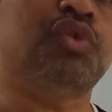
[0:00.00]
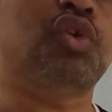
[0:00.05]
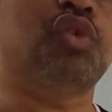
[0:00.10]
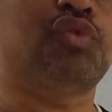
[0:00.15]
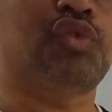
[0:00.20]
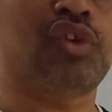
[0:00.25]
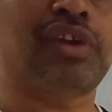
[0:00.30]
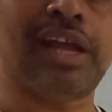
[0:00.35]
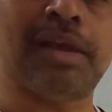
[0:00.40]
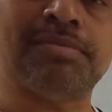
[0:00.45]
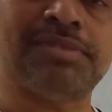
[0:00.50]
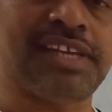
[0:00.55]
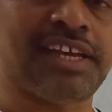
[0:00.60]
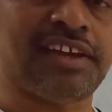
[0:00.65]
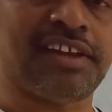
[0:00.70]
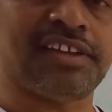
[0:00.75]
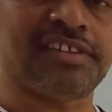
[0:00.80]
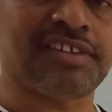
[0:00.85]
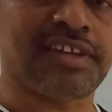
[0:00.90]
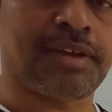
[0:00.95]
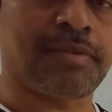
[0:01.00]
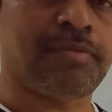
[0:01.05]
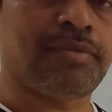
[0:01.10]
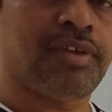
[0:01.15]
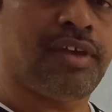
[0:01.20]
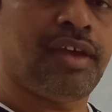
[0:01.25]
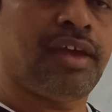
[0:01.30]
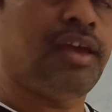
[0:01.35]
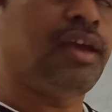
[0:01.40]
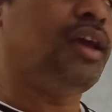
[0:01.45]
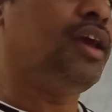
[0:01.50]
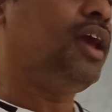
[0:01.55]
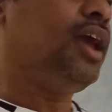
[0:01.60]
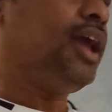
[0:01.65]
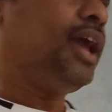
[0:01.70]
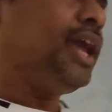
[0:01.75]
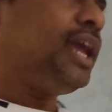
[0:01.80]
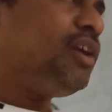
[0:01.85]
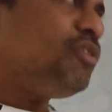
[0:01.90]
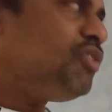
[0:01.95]
4 times increasing.
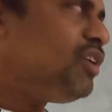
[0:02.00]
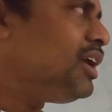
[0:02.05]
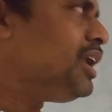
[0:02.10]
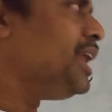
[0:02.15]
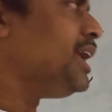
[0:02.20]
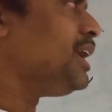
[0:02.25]
If you are